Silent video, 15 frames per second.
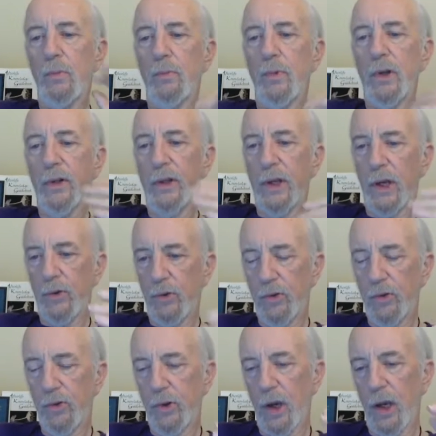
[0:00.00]
in the
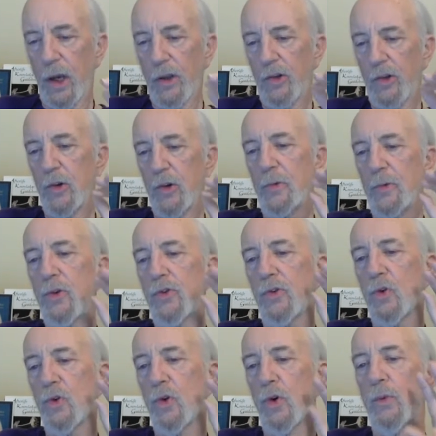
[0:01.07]
exercise, they were supposed
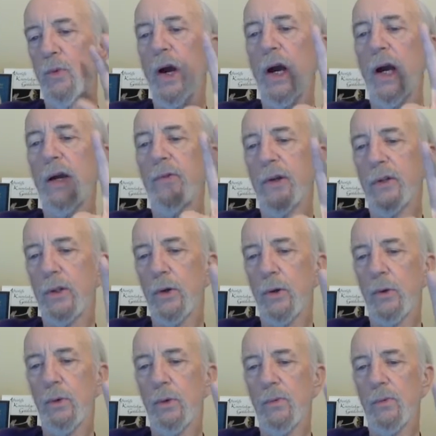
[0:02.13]
to arrive at
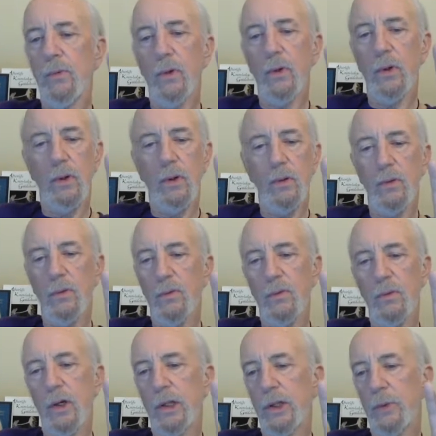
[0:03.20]
the
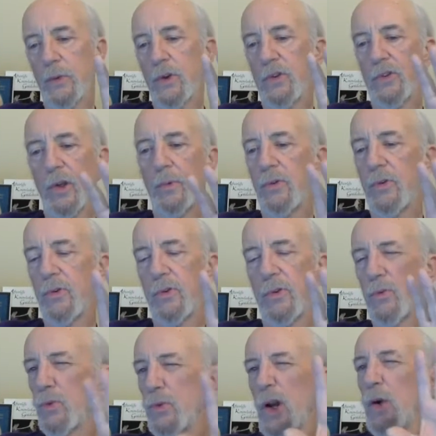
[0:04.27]
reception,
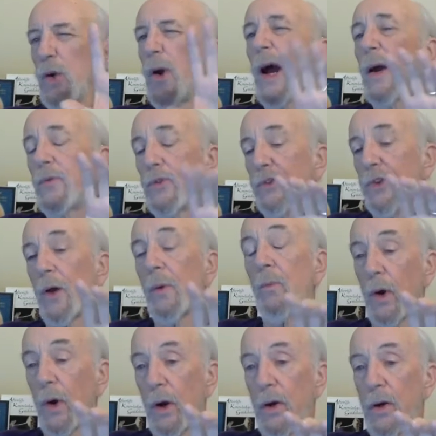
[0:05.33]
arrive
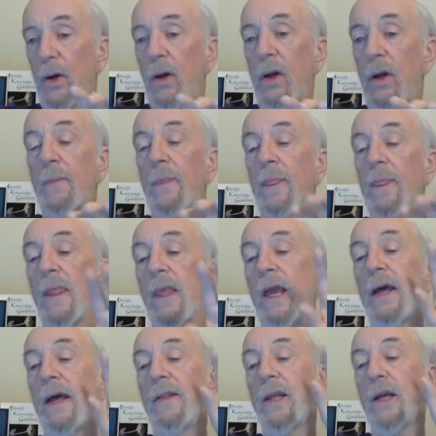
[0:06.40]
somewhere,
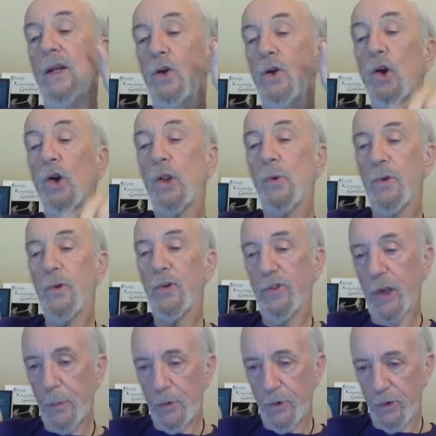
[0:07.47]
and then go to the
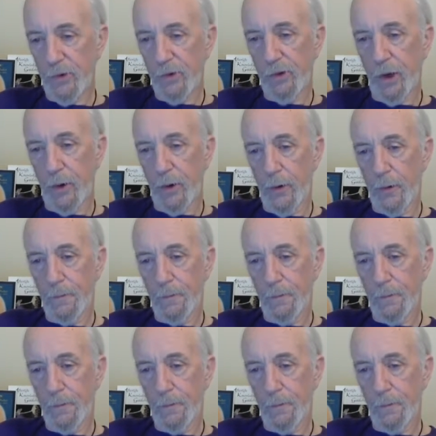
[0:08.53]
reception center.